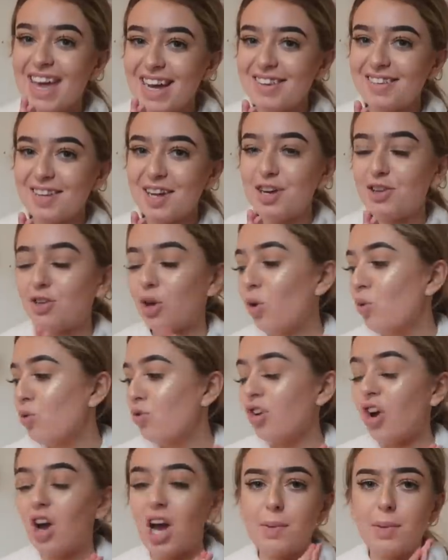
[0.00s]
It is
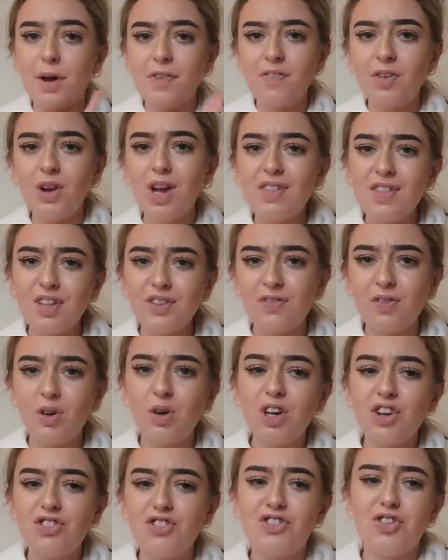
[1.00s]
haul time. I feel like this
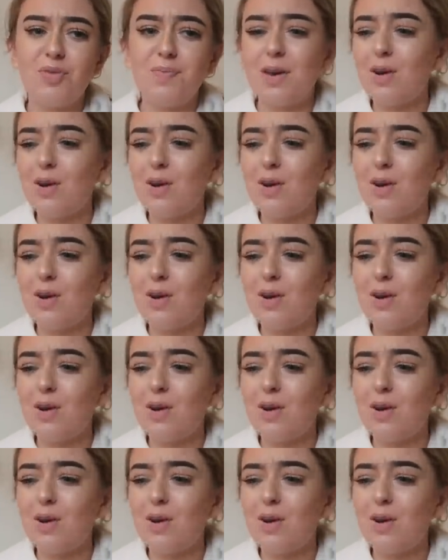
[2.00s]
vlog is just a